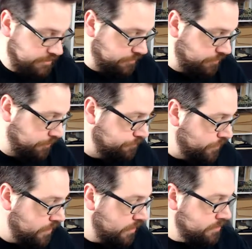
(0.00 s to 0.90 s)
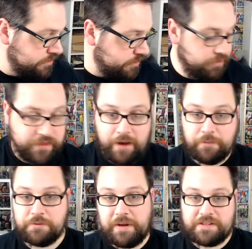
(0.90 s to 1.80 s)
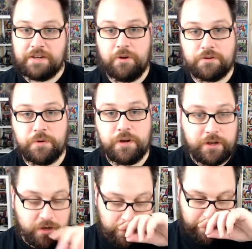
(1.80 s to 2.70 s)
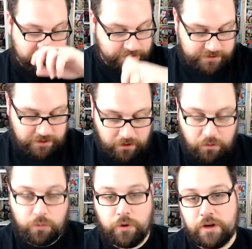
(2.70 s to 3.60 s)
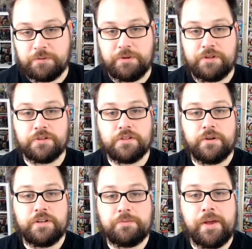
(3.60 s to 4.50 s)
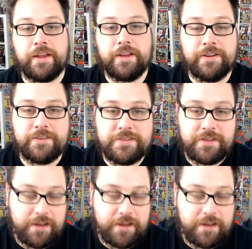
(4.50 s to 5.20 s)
I don't know. So that was basically what I was working on. Again, there's a lot of work to be done to it to make it